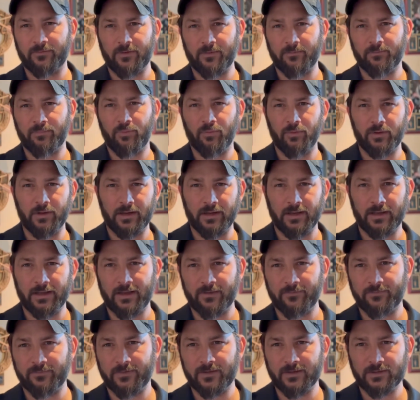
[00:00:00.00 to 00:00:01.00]
I'm pulling it
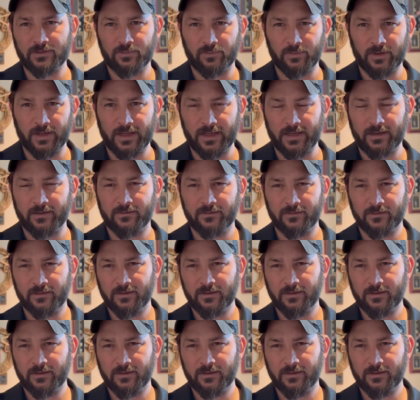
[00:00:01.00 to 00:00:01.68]
left this way,